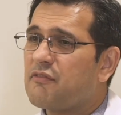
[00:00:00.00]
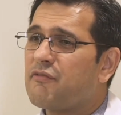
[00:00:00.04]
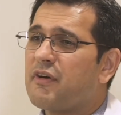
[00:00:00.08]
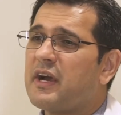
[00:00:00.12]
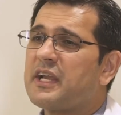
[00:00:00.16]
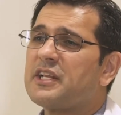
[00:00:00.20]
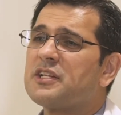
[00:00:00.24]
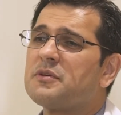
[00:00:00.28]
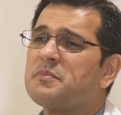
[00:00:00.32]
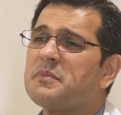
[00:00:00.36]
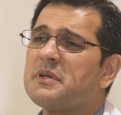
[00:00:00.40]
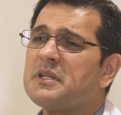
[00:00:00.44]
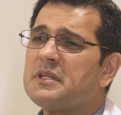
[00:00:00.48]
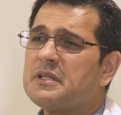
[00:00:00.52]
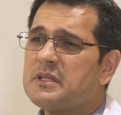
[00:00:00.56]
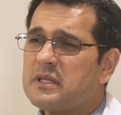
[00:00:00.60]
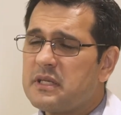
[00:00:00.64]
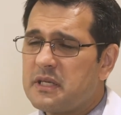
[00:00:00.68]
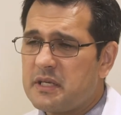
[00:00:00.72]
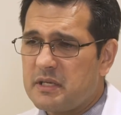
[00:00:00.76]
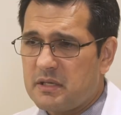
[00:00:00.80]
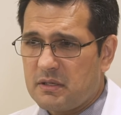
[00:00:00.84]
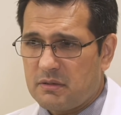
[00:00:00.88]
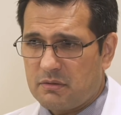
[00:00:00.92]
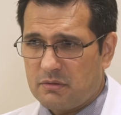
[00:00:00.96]
vitamin
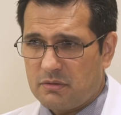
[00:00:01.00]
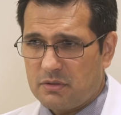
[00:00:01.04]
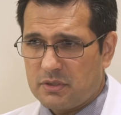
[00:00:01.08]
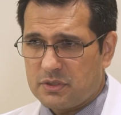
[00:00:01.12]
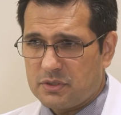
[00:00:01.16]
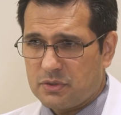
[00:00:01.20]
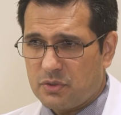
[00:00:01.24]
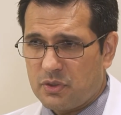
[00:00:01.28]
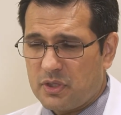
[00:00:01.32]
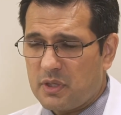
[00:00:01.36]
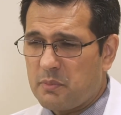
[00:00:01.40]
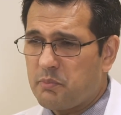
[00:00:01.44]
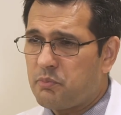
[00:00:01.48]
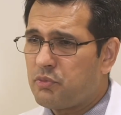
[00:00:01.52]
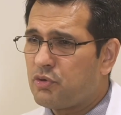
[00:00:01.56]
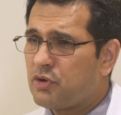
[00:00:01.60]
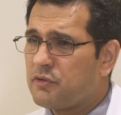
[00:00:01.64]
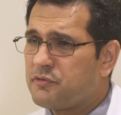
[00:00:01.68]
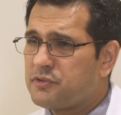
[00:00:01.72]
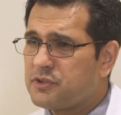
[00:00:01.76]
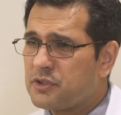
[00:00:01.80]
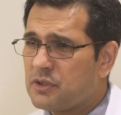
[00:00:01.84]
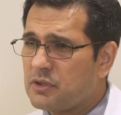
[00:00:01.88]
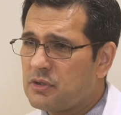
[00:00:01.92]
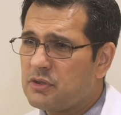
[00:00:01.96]
D also
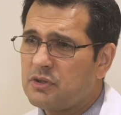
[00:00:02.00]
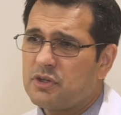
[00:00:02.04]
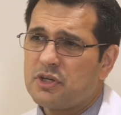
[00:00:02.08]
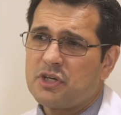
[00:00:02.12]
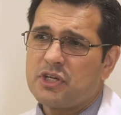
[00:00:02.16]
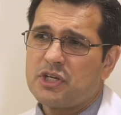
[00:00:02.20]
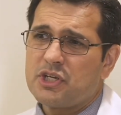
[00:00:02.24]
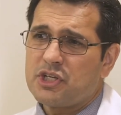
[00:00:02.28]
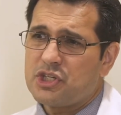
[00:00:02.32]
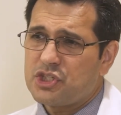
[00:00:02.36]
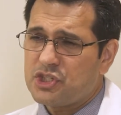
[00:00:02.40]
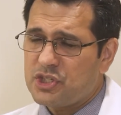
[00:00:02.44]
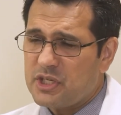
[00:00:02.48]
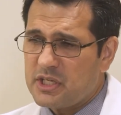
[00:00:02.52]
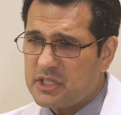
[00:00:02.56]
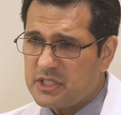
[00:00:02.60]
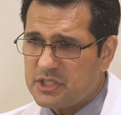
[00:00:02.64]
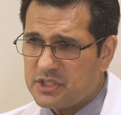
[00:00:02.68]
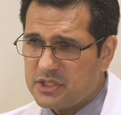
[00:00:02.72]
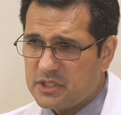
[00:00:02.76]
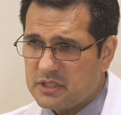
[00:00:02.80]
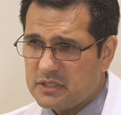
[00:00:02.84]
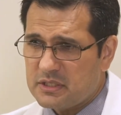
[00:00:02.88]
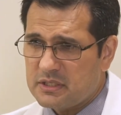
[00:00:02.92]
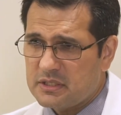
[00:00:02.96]
improves your
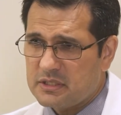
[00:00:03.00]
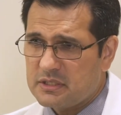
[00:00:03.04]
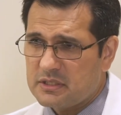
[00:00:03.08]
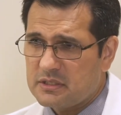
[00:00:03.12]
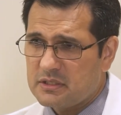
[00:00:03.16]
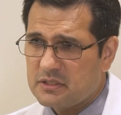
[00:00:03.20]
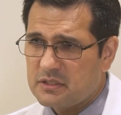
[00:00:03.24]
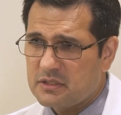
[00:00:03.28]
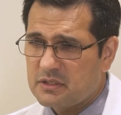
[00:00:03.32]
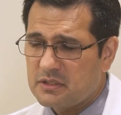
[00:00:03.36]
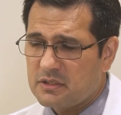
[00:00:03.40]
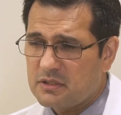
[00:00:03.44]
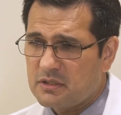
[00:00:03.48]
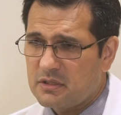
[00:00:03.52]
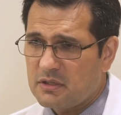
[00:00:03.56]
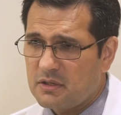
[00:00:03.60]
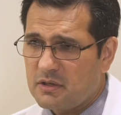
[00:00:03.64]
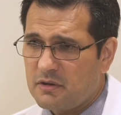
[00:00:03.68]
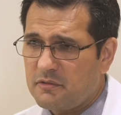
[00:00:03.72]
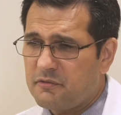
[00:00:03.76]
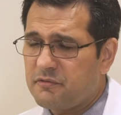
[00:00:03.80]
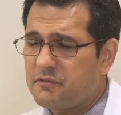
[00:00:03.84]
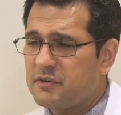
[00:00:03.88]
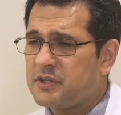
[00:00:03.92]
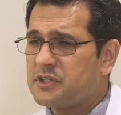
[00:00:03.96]
chances
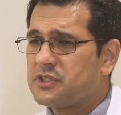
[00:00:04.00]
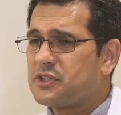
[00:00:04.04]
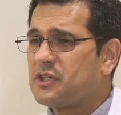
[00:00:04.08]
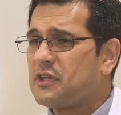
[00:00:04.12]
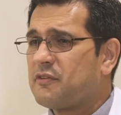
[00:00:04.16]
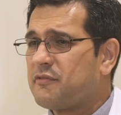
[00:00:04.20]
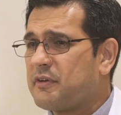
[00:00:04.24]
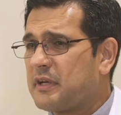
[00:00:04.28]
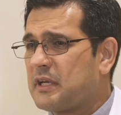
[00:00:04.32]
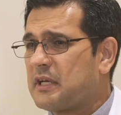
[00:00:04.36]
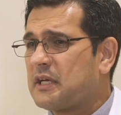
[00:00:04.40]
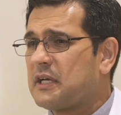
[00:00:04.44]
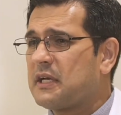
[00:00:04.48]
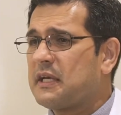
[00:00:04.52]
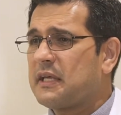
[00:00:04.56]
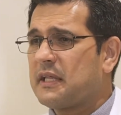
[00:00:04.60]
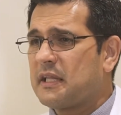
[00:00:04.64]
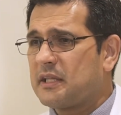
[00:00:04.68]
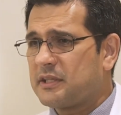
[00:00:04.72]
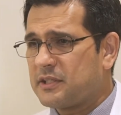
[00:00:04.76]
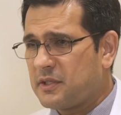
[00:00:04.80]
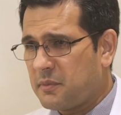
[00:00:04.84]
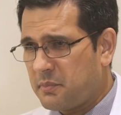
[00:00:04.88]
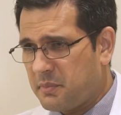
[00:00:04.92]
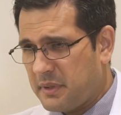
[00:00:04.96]
of achieving a
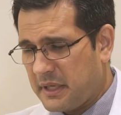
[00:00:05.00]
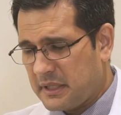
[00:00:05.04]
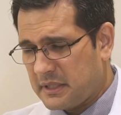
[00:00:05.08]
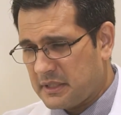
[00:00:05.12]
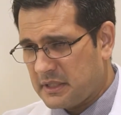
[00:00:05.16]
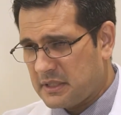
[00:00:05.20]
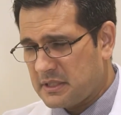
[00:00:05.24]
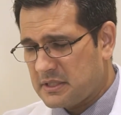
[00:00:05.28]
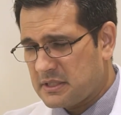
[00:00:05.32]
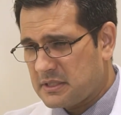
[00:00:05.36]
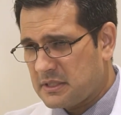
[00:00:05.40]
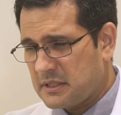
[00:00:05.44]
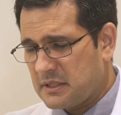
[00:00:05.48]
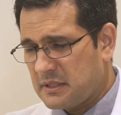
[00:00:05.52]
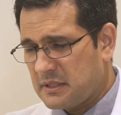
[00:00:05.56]
healthy pregnancy.